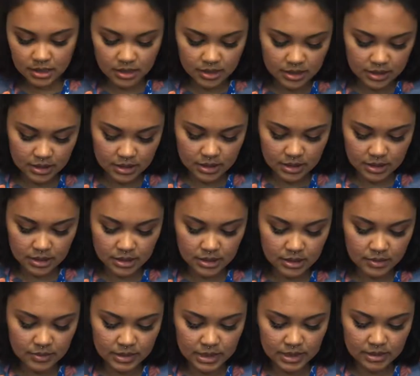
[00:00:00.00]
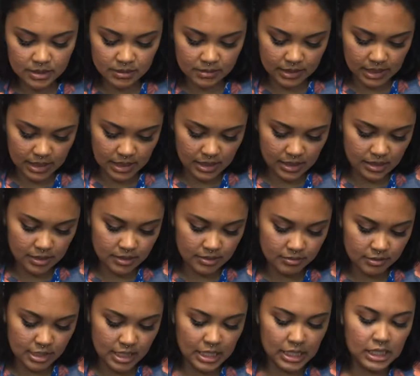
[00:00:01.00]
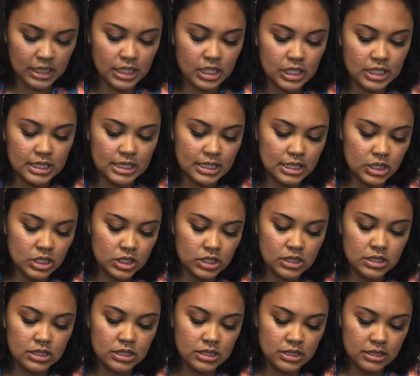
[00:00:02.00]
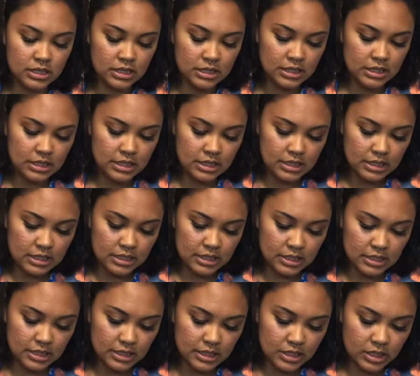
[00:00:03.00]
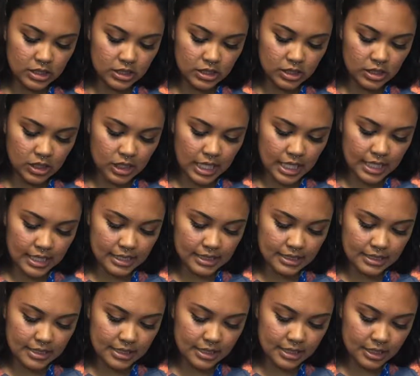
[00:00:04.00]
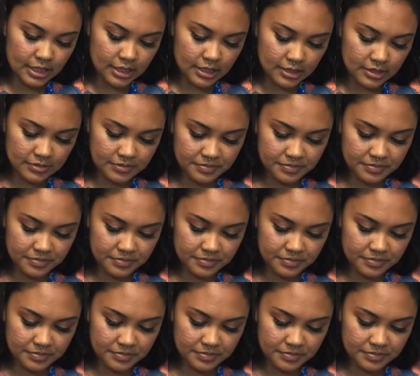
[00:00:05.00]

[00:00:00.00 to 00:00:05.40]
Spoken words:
Let's see what else we got. I'm trying to look at all these little guys here.